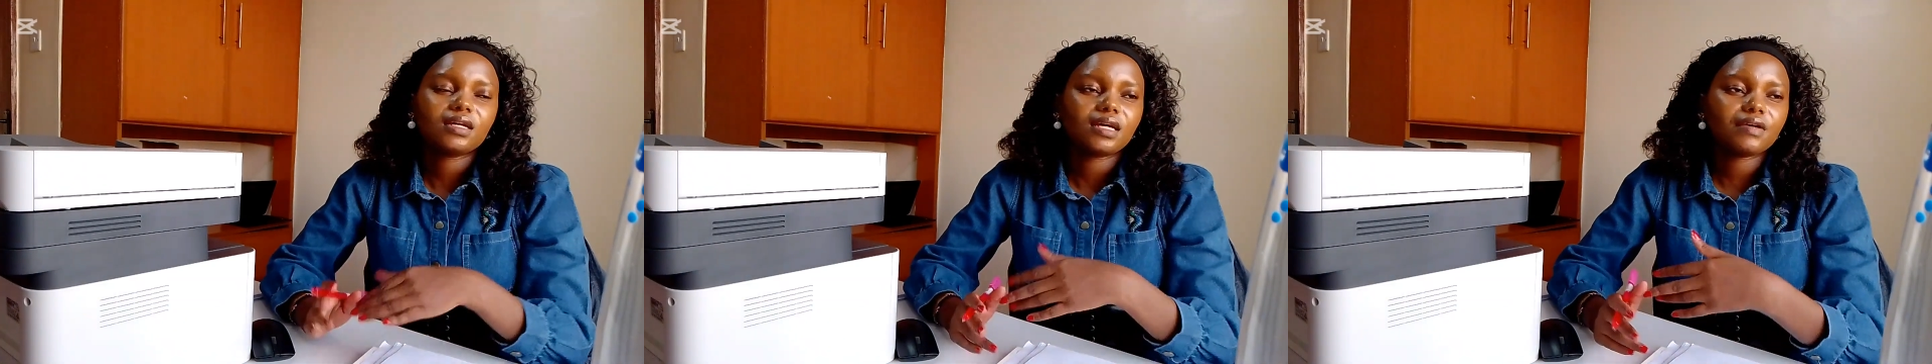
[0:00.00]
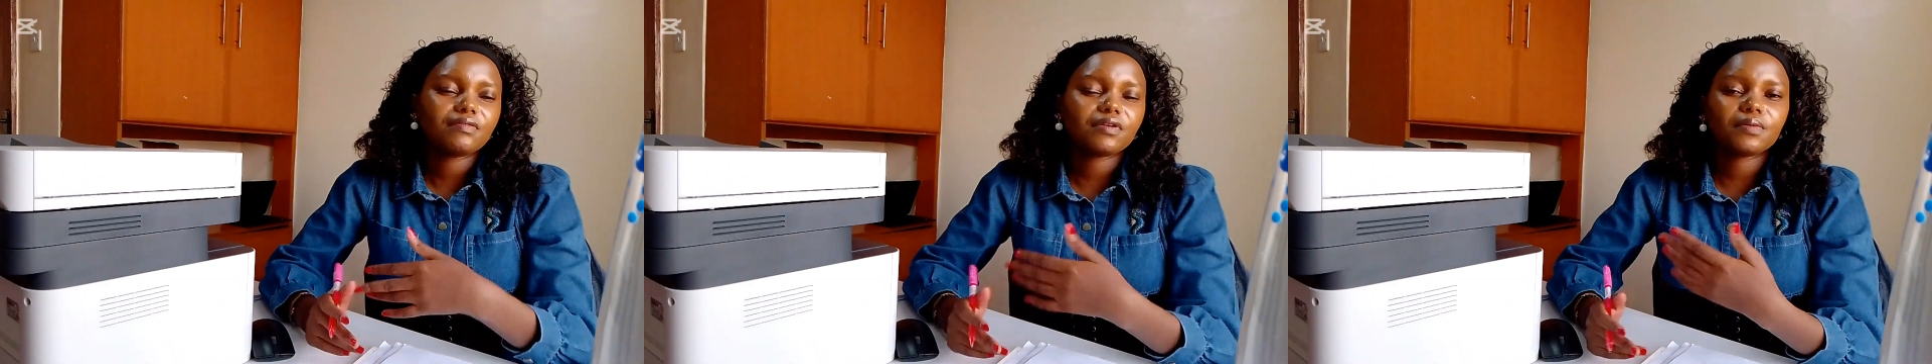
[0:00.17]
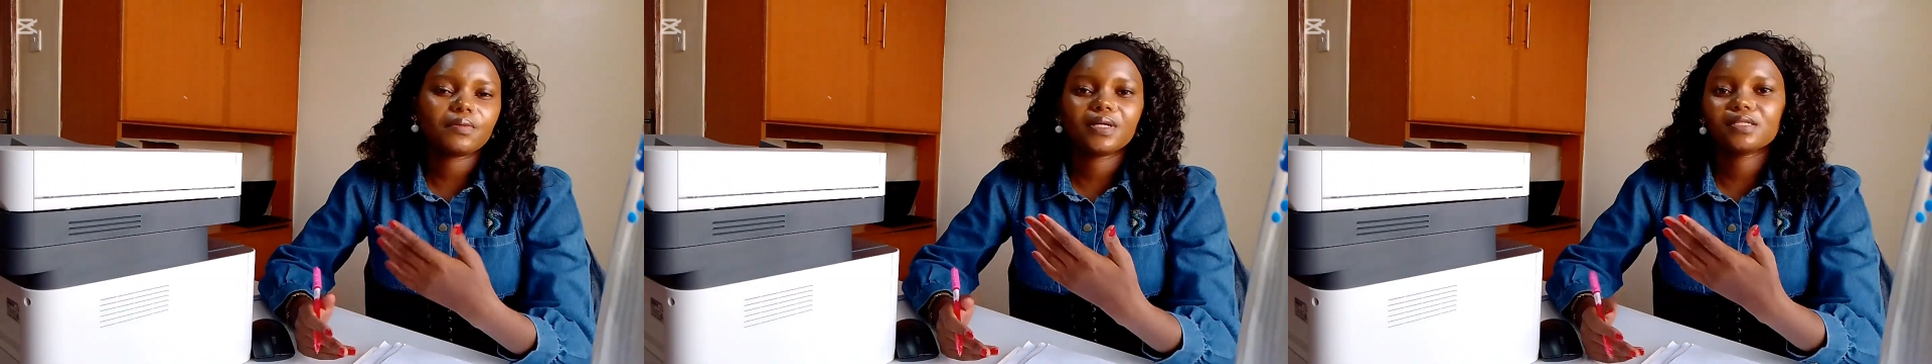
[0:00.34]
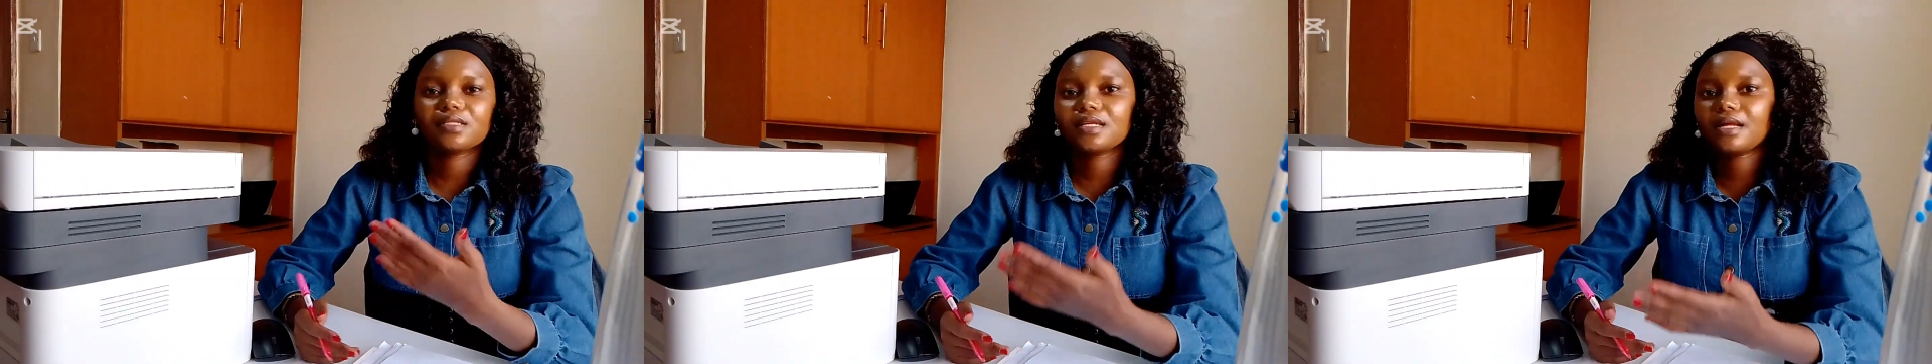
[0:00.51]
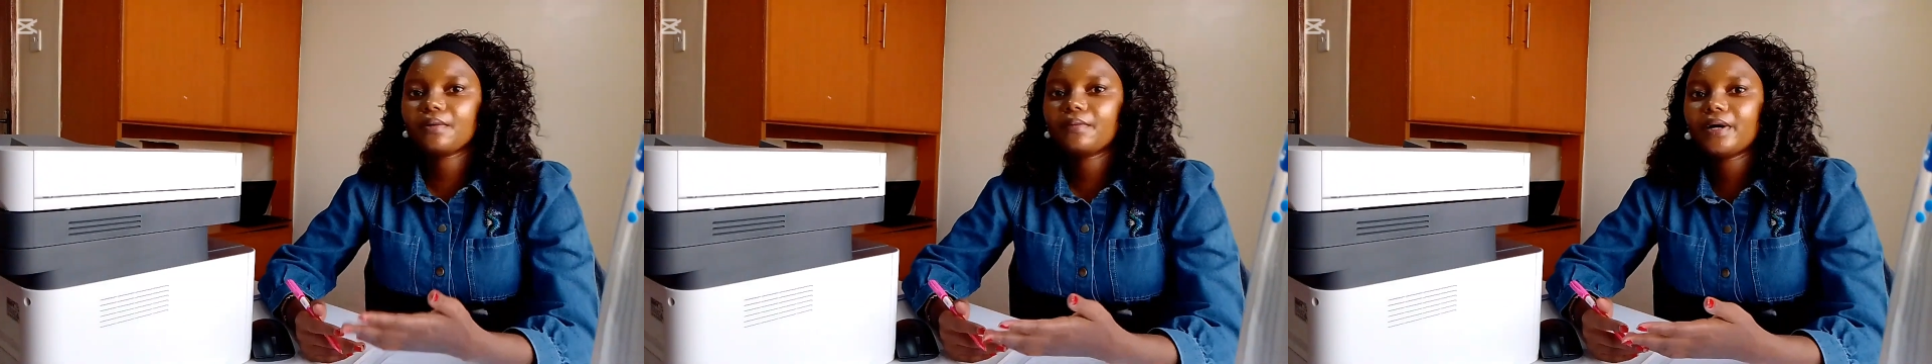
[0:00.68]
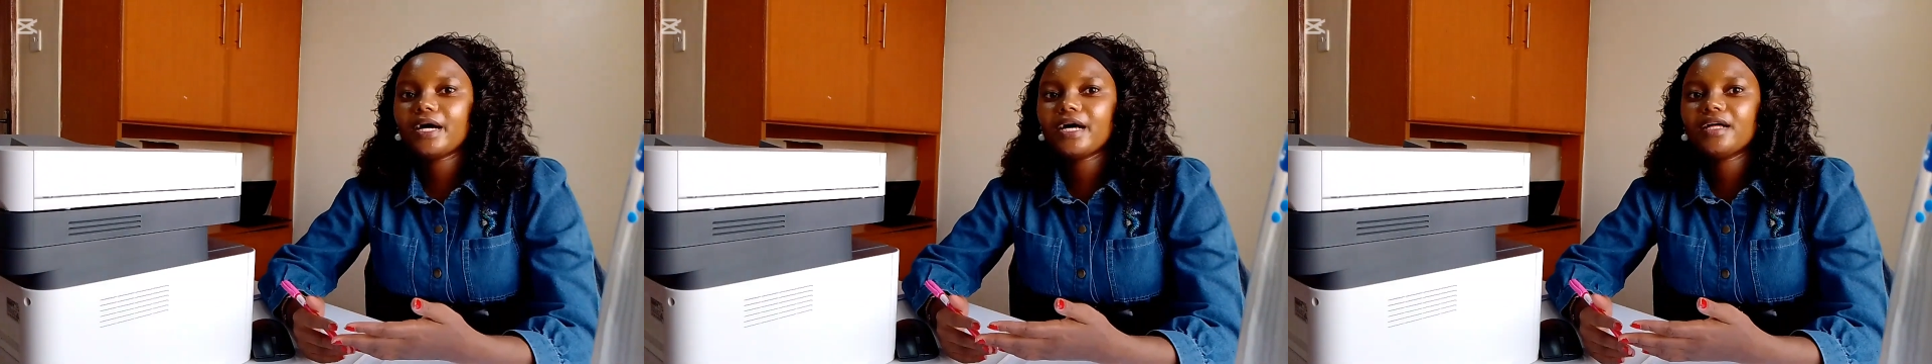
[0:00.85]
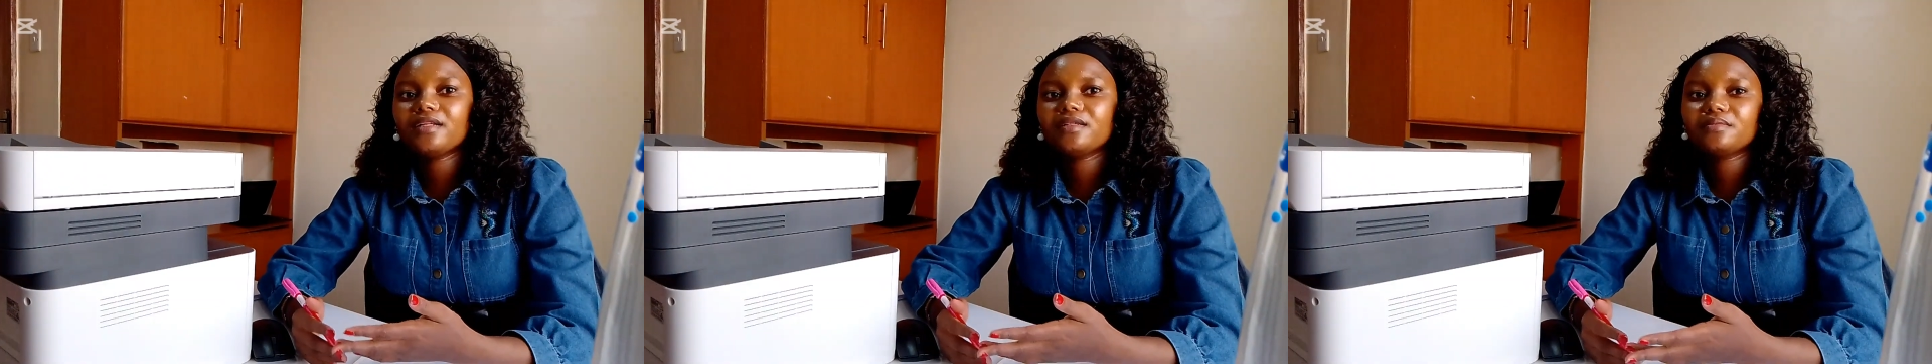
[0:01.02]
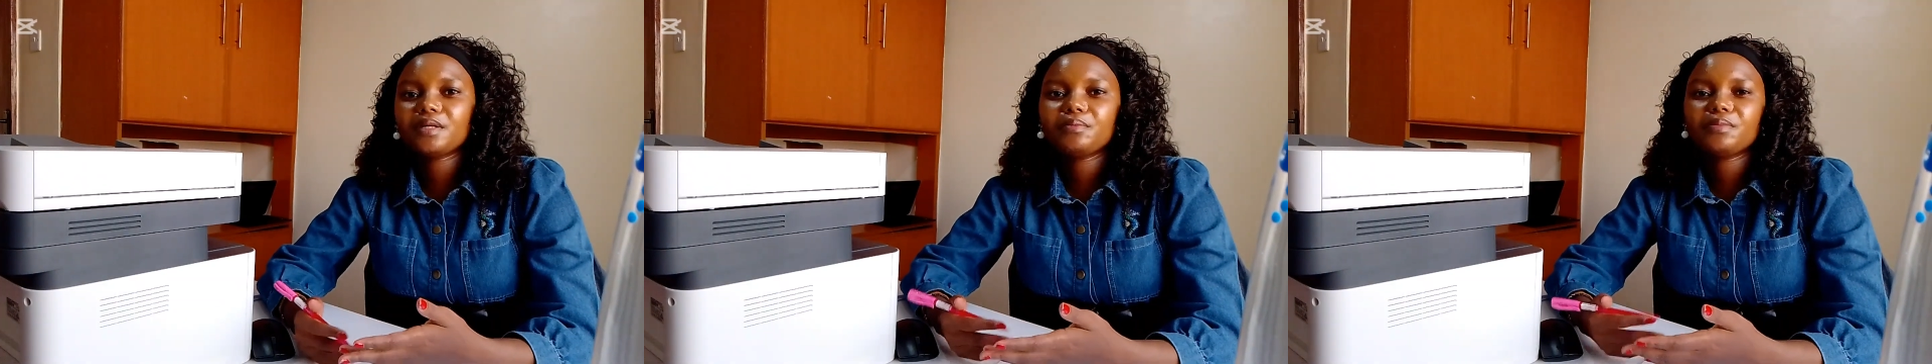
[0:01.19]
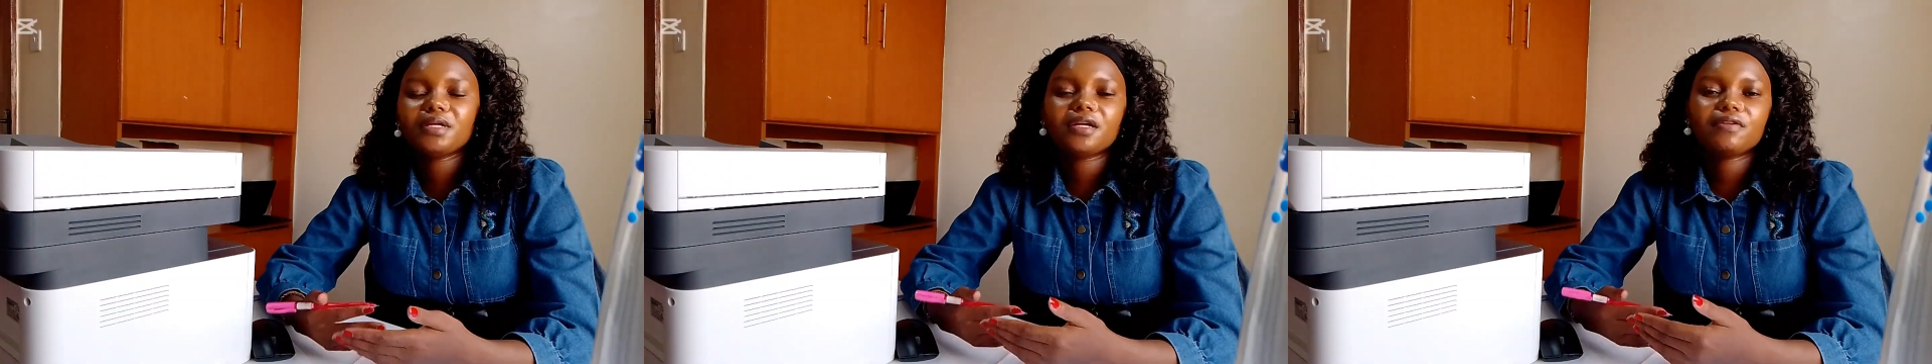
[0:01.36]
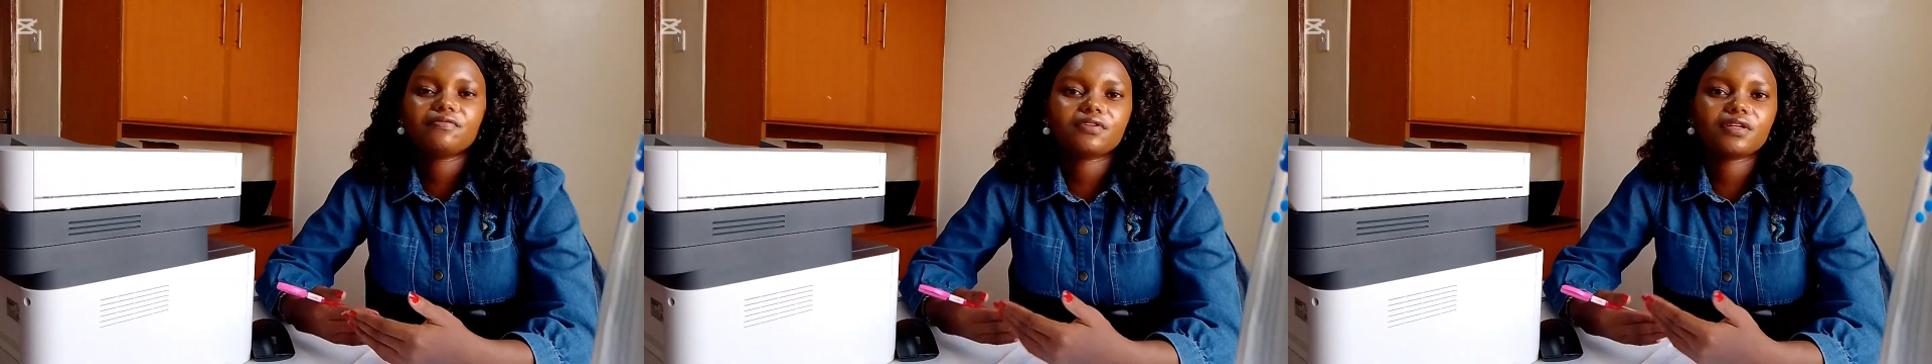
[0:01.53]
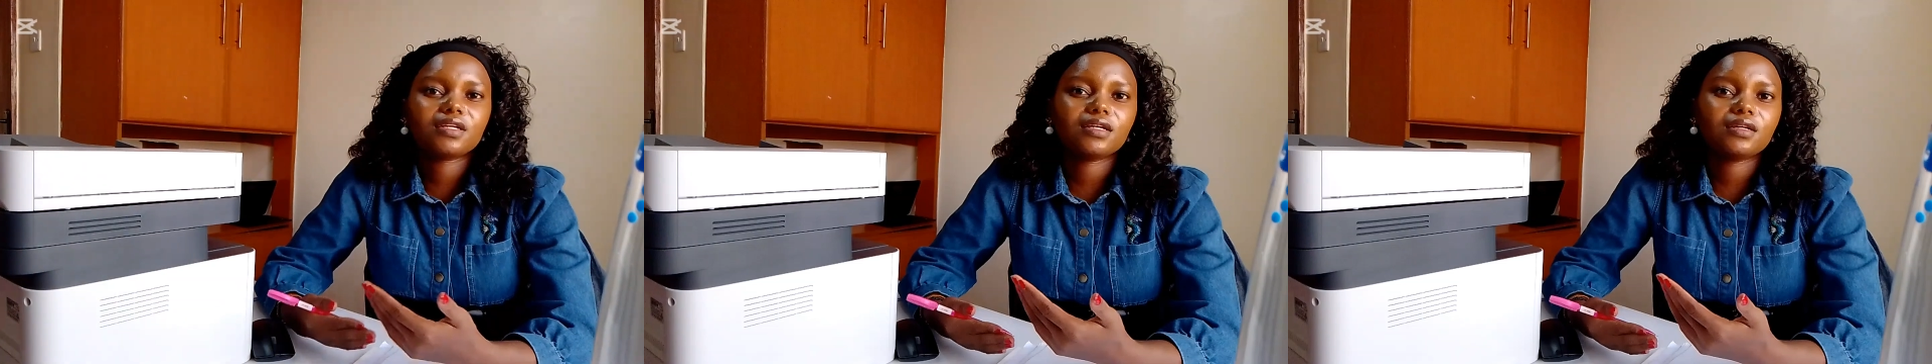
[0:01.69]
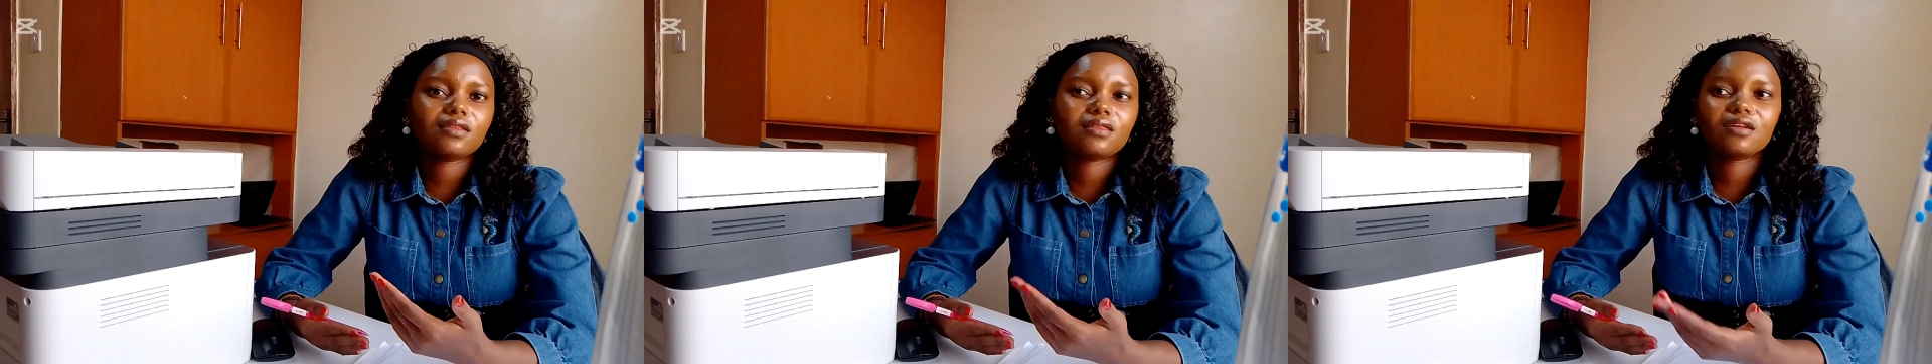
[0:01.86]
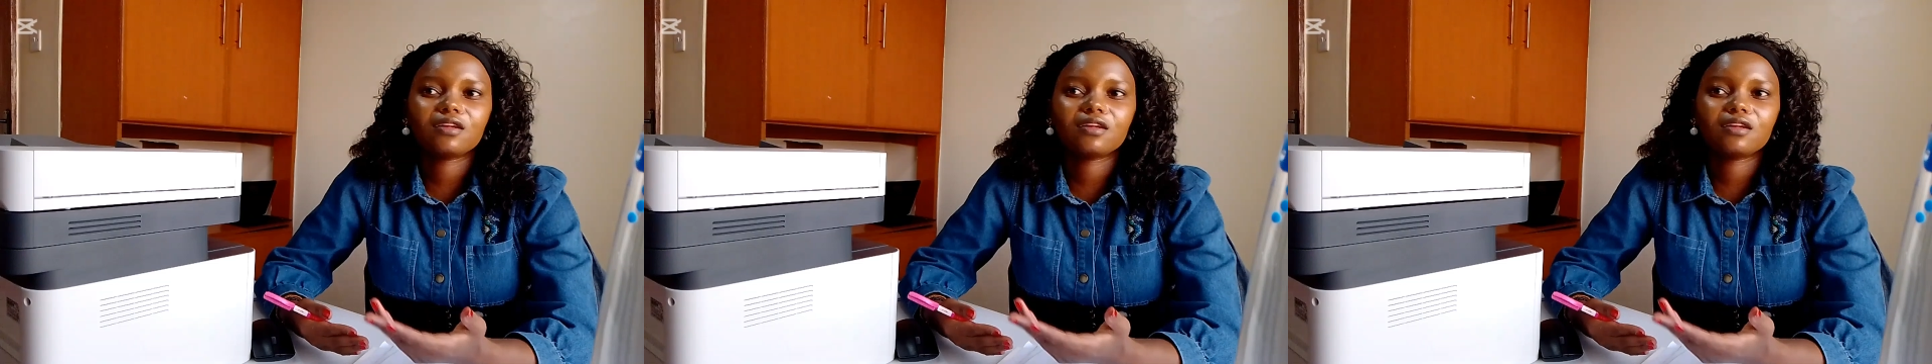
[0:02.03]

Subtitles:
Every once in a while, maybe every